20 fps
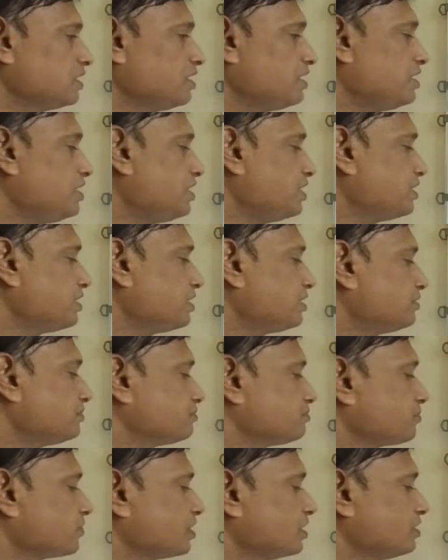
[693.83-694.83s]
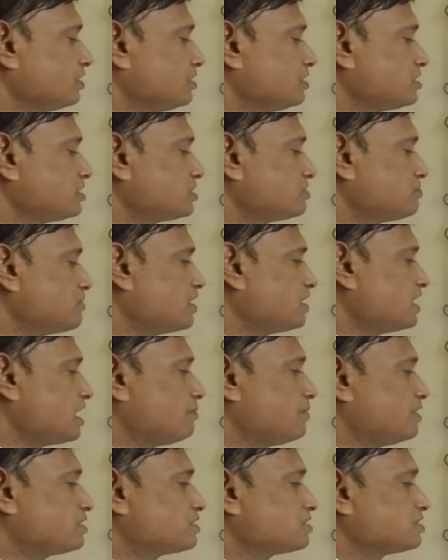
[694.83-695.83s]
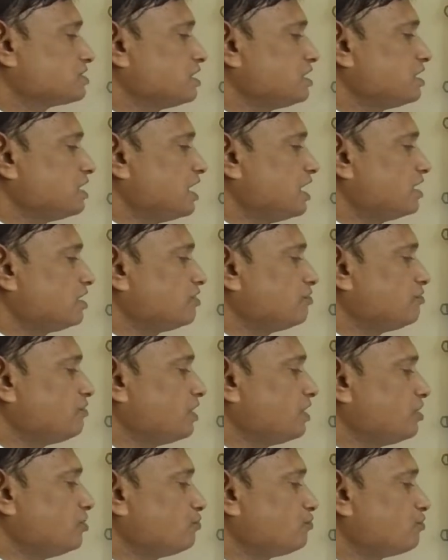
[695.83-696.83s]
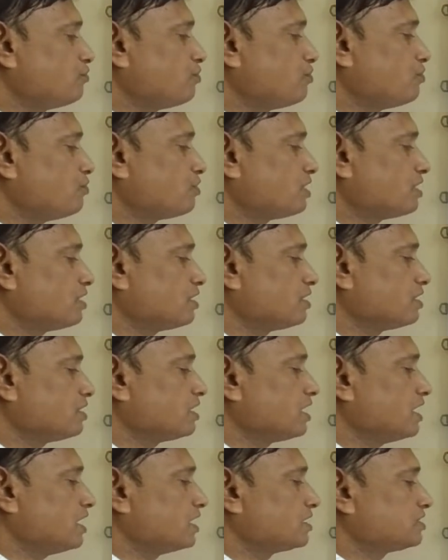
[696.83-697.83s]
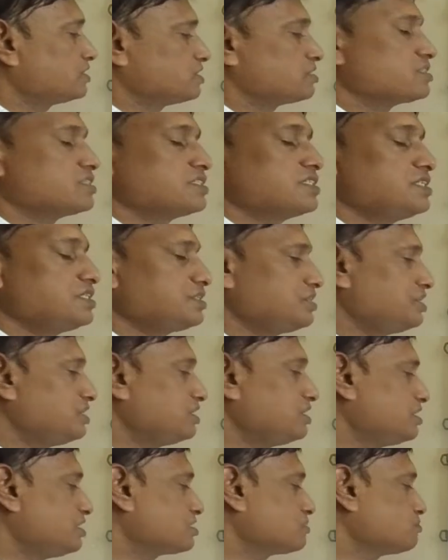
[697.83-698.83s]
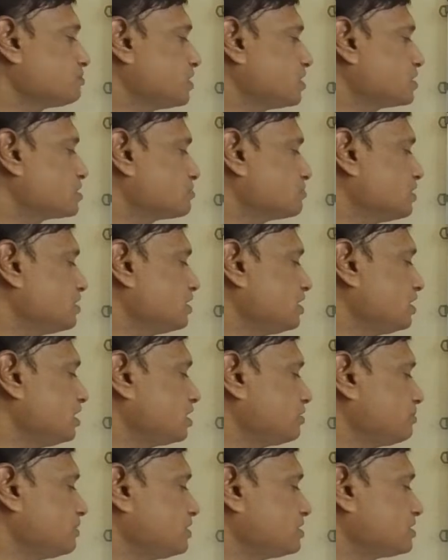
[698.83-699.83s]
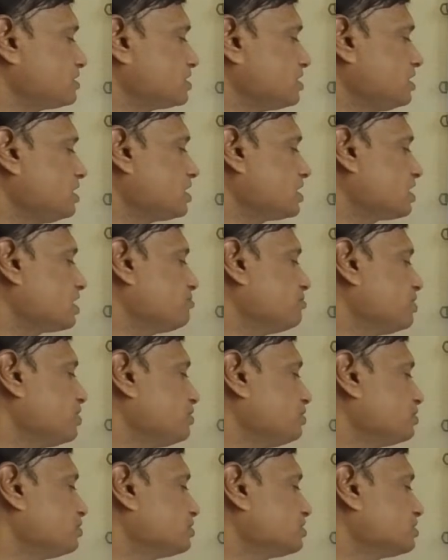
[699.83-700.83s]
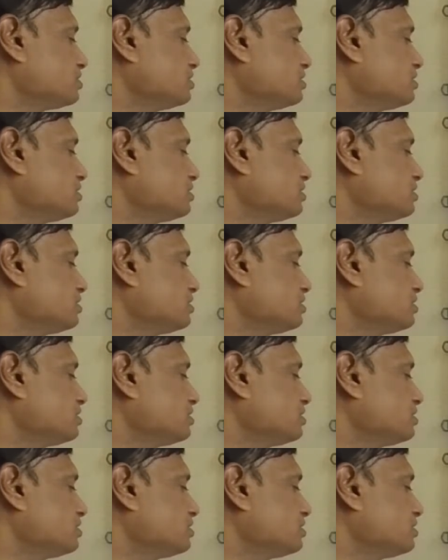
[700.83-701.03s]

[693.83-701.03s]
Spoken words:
Here, this is one dimensional and the value for character C3 is +1. It means A can be used.